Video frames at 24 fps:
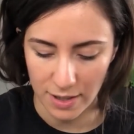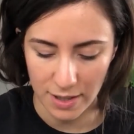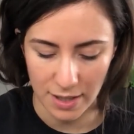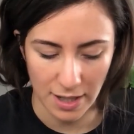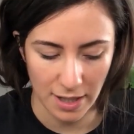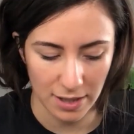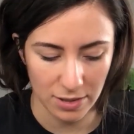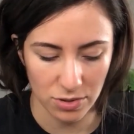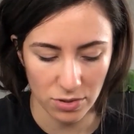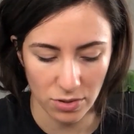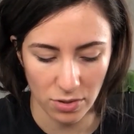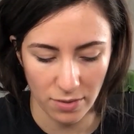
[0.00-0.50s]

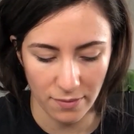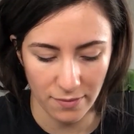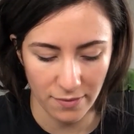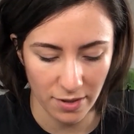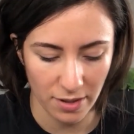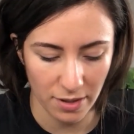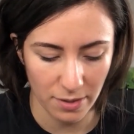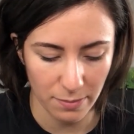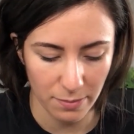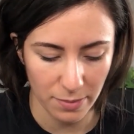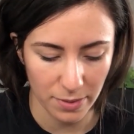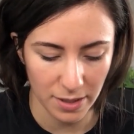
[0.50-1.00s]
natural. I'm
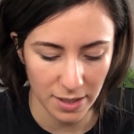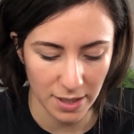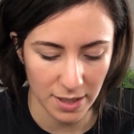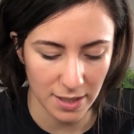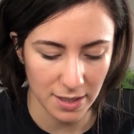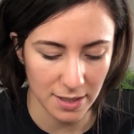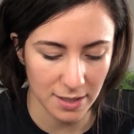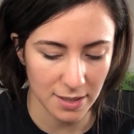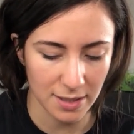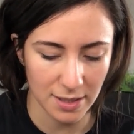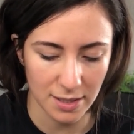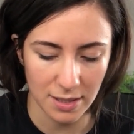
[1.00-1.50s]
very
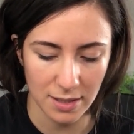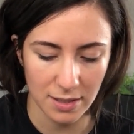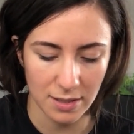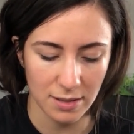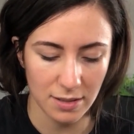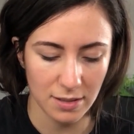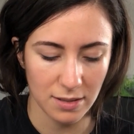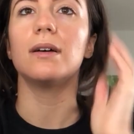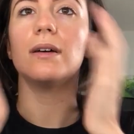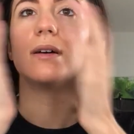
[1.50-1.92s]
pleased.